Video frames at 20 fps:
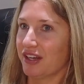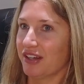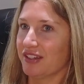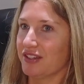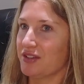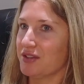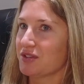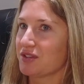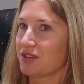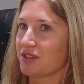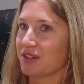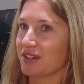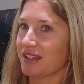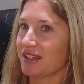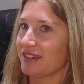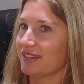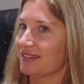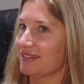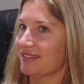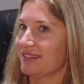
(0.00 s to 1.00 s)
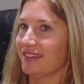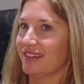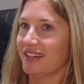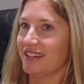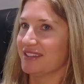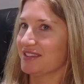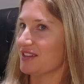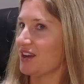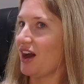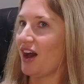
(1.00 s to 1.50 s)
Usually,
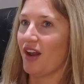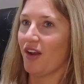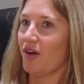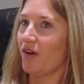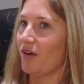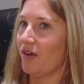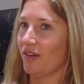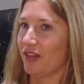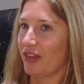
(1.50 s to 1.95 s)
it's not all